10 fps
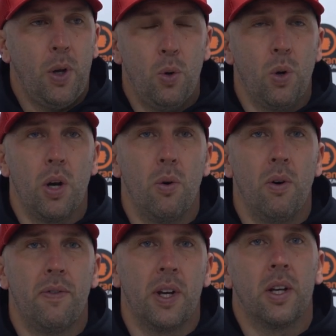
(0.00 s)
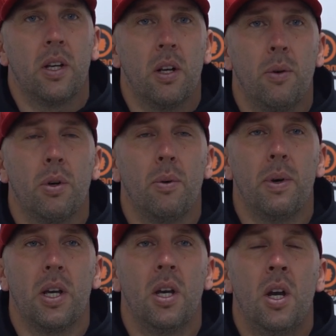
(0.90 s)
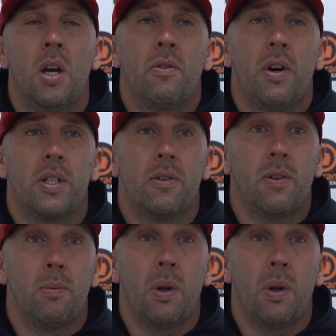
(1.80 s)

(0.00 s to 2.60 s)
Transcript: all in all I think you know we've got to be relatively